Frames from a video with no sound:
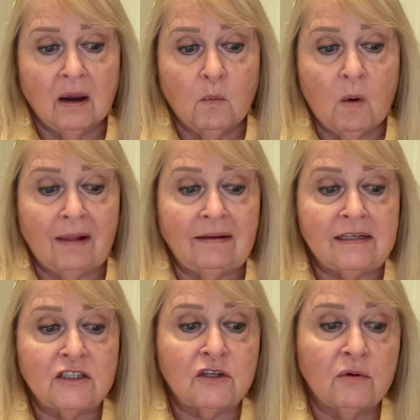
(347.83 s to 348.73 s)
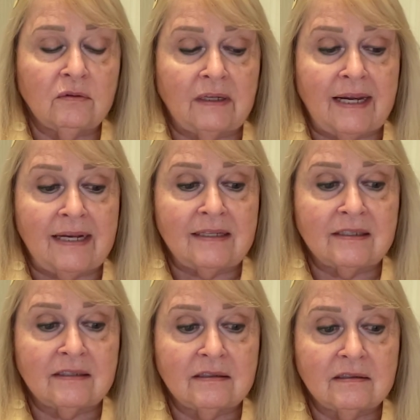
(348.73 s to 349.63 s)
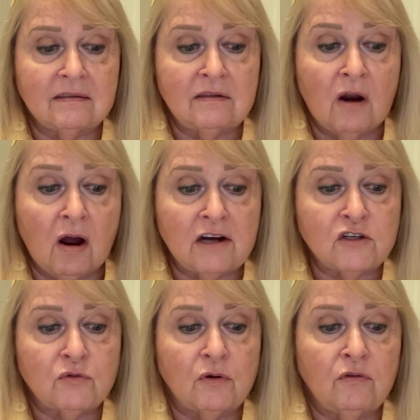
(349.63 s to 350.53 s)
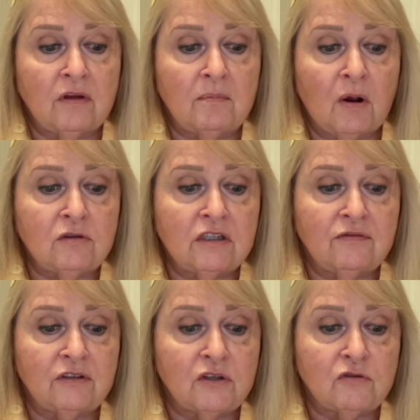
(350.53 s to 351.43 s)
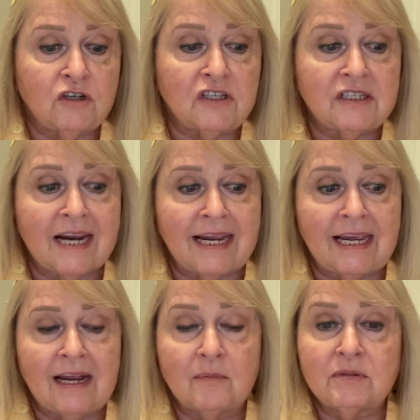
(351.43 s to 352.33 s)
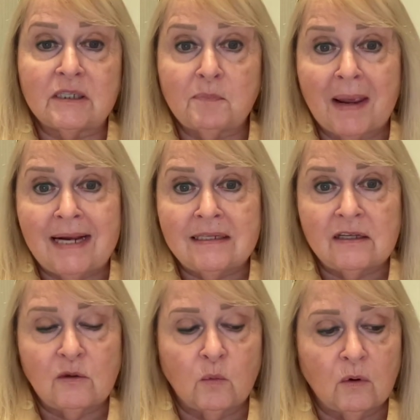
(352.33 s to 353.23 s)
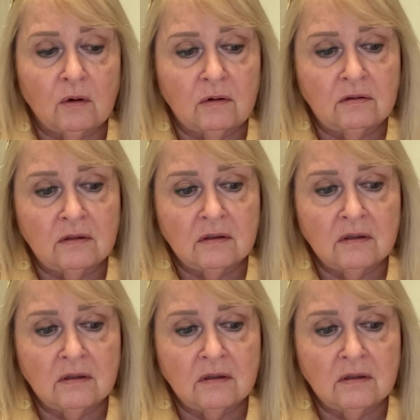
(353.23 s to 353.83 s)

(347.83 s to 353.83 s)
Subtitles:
While it certainly is not true that most of us are just taking up space in the world,